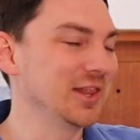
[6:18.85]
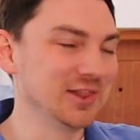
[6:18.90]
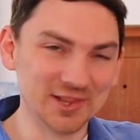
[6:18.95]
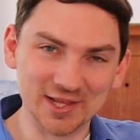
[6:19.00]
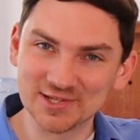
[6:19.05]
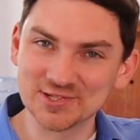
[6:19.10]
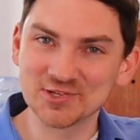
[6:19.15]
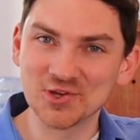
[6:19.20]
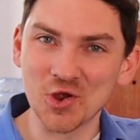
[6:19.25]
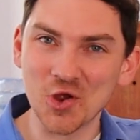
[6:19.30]

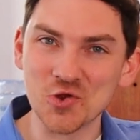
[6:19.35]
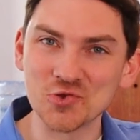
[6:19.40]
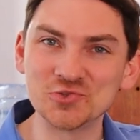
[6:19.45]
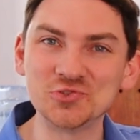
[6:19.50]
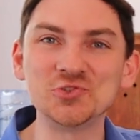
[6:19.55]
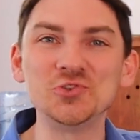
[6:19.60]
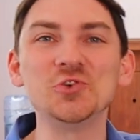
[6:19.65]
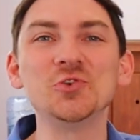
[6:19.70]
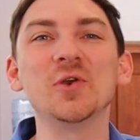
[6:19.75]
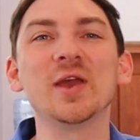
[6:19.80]
Let's go
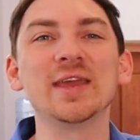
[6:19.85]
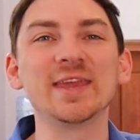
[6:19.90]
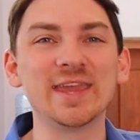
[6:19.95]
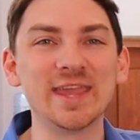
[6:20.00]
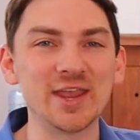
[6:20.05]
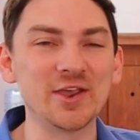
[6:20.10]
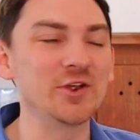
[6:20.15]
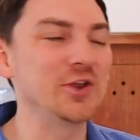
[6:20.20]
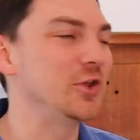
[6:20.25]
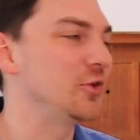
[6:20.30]
to a
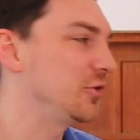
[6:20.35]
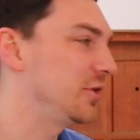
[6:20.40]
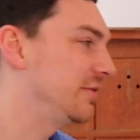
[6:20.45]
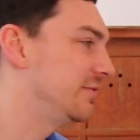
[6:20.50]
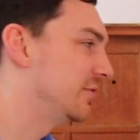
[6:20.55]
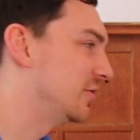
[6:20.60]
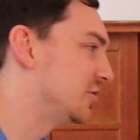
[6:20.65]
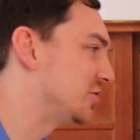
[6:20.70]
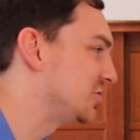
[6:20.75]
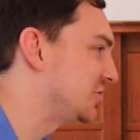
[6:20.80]

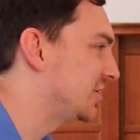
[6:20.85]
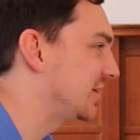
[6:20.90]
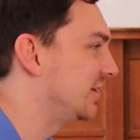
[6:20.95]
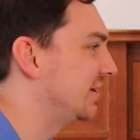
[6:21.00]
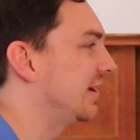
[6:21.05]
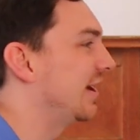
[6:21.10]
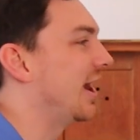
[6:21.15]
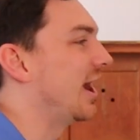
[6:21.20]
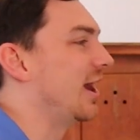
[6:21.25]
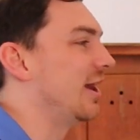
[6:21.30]
karaoke
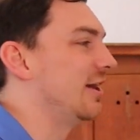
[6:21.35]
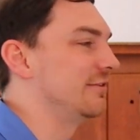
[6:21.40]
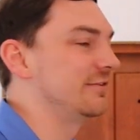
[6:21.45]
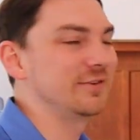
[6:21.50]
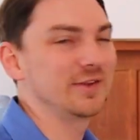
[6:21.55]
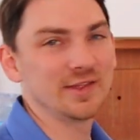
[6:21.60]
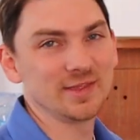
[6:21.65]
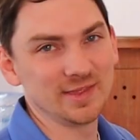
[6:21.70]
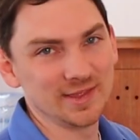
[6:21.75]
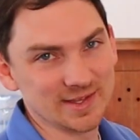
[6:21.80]
version
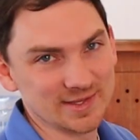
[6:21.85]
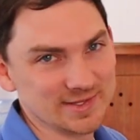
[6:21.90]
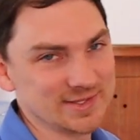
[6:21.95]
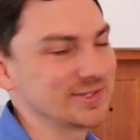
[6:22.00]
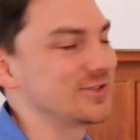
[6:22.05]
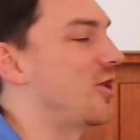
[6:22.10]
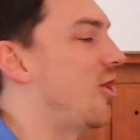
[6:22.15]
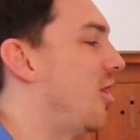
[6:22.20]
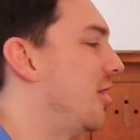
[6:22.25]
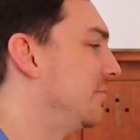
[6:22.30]
of this
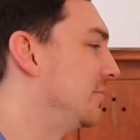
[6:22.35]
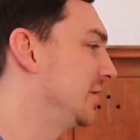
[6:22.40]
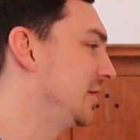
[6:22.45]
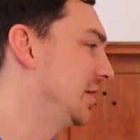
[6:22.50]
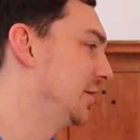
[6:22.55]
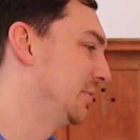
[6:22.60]
song.